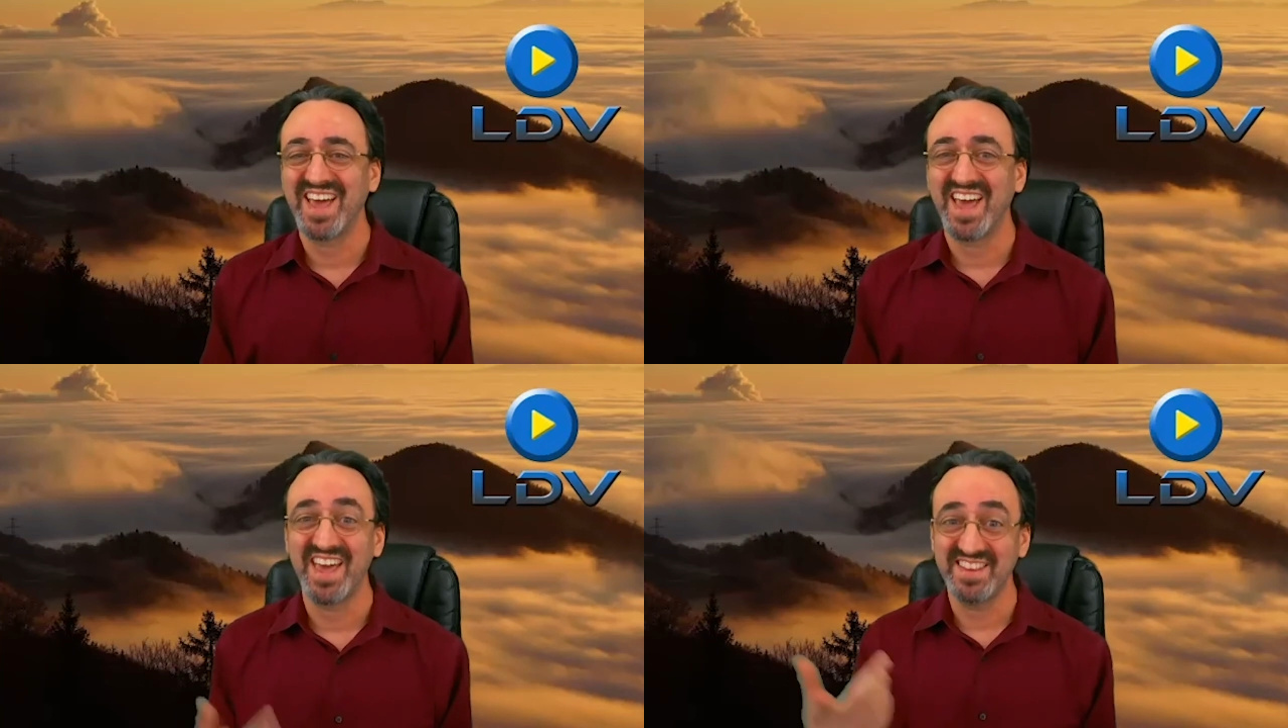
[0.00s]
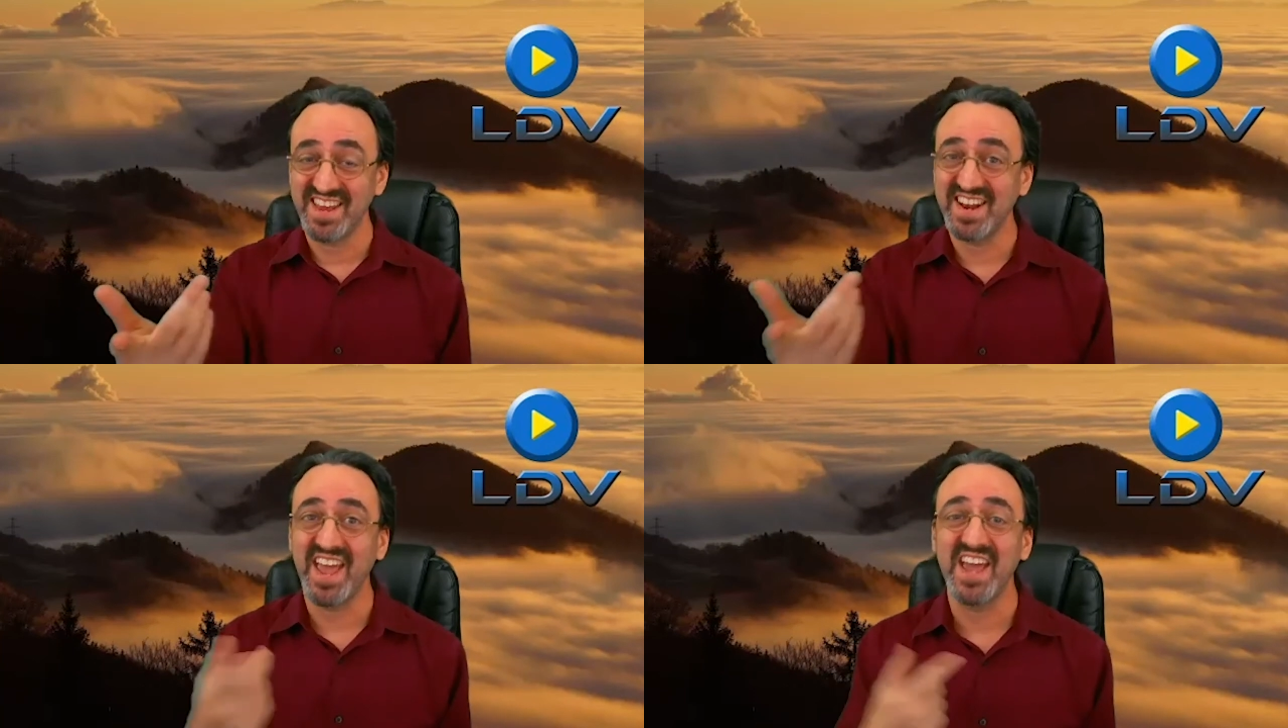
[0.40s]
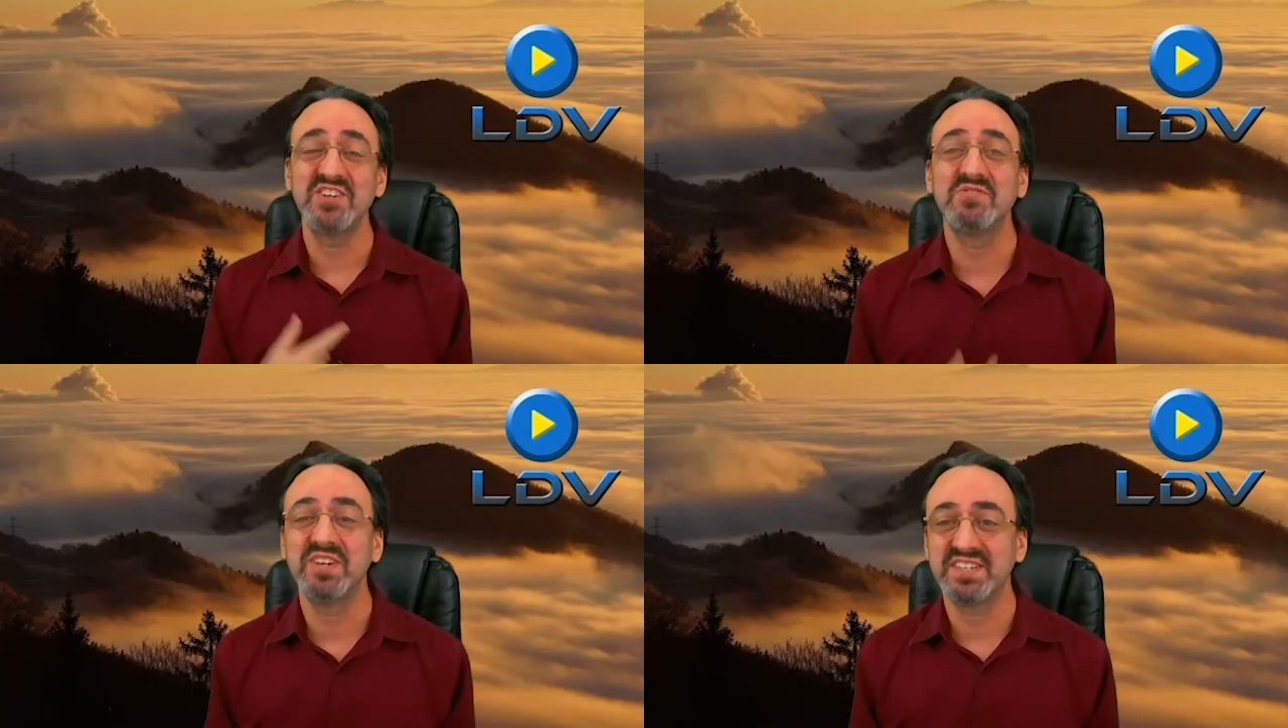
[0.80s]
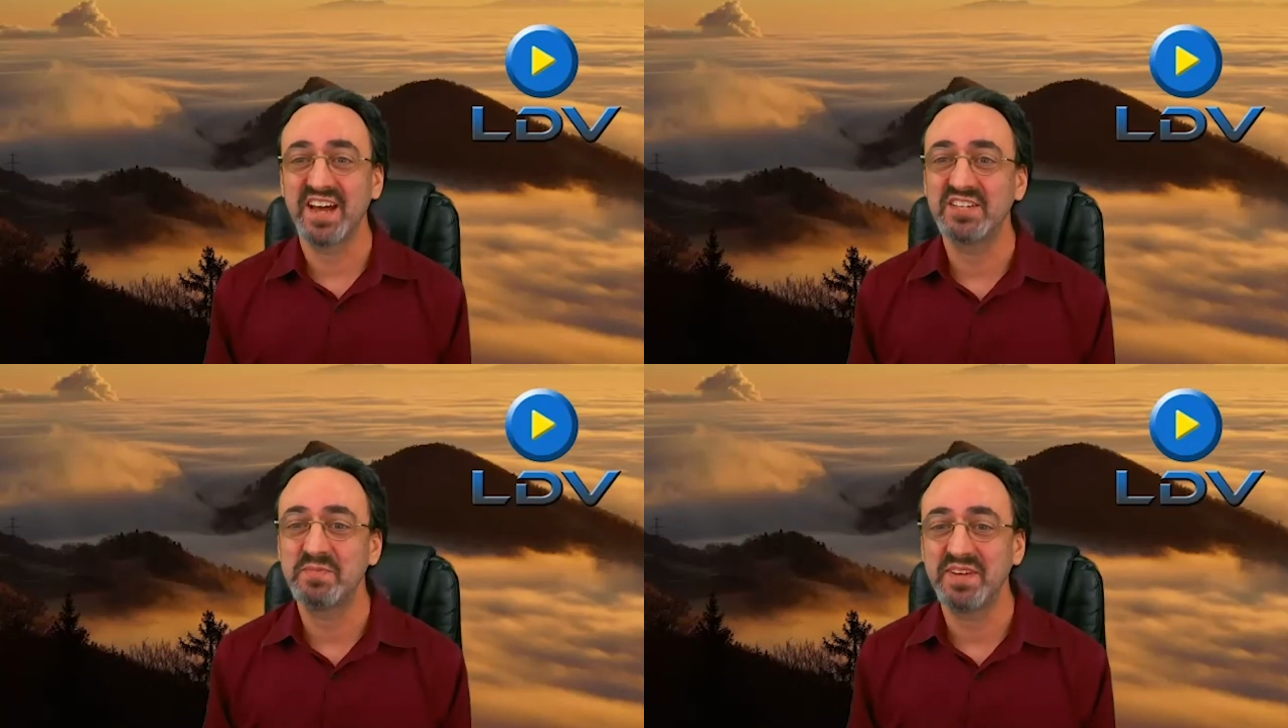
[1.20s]
And then Andrew reached
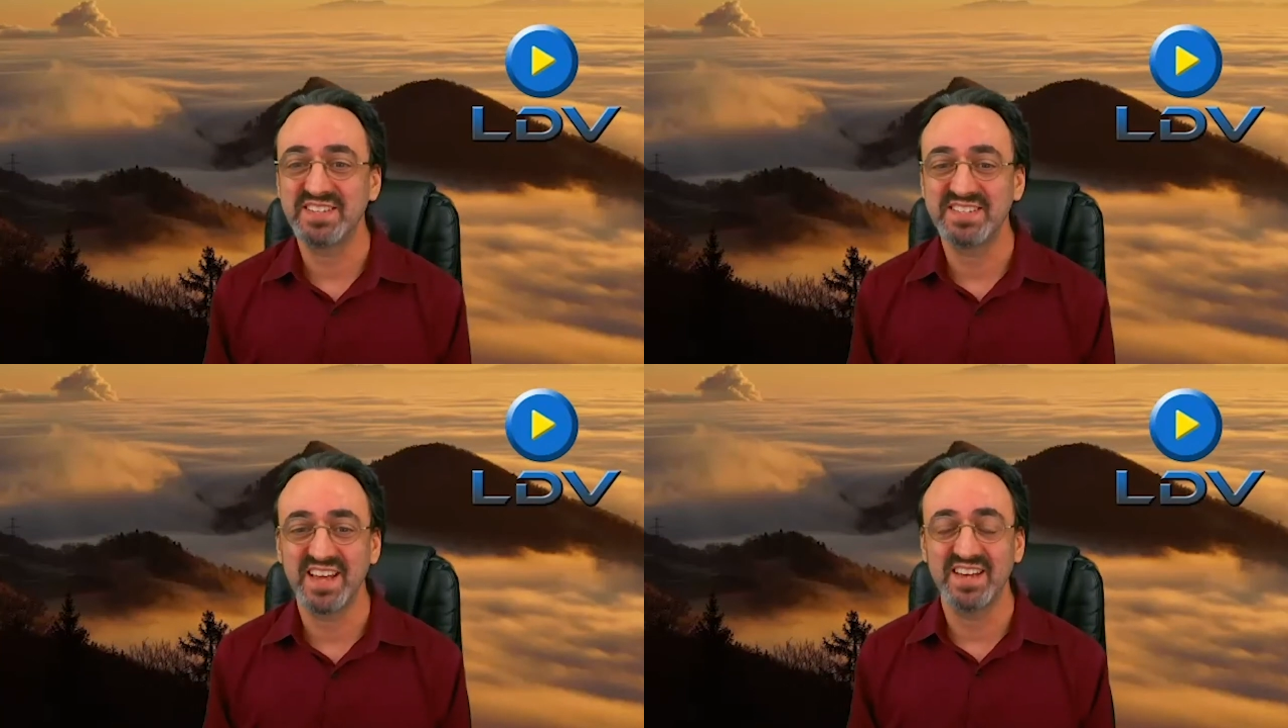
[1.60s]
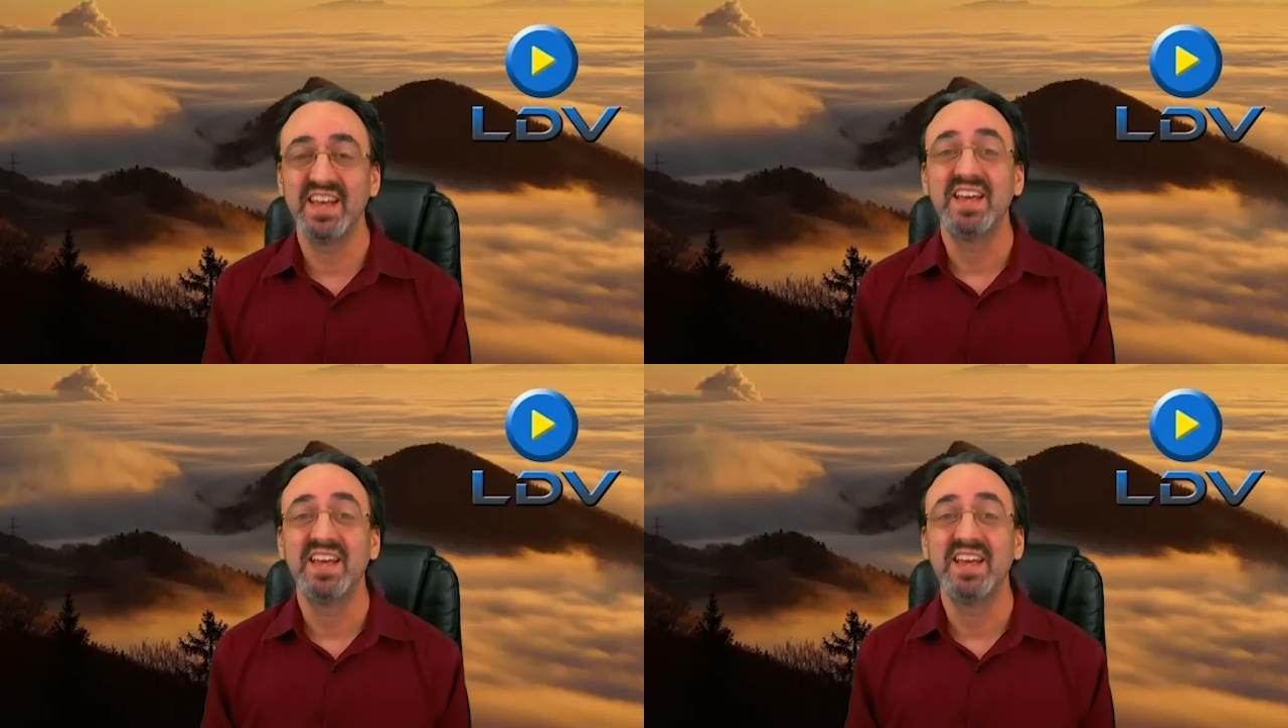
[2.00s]
out to me and said,